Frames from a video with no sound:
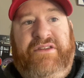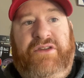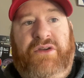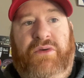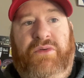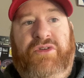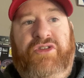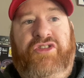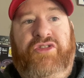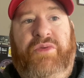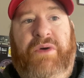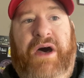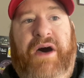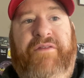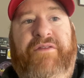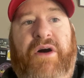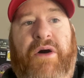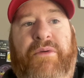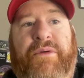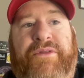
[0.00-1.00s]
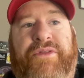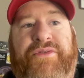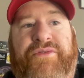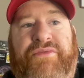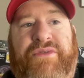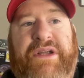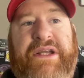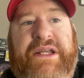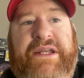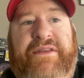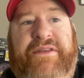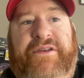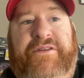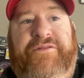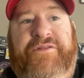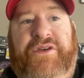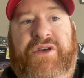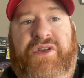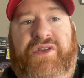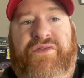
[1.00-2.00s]
going 12-0-3 in their
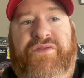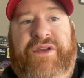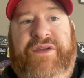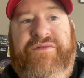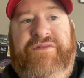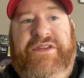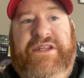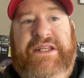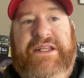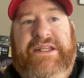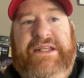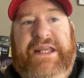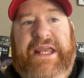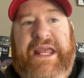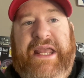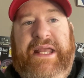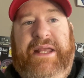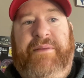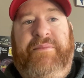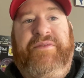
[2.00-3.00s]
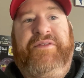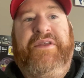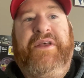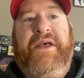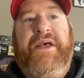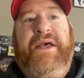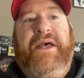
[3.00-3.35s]
first 15 games.